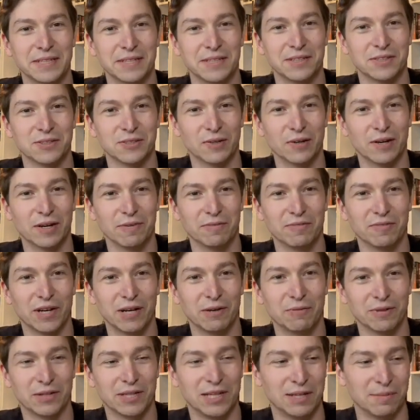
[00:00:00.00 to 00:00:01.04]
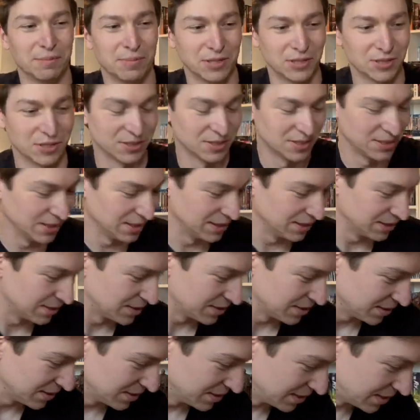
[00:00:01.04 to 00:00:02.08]
so I'm fine with keeping just these
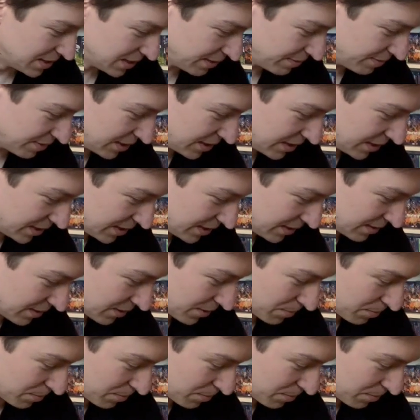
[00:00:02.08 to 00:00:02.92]
DVD or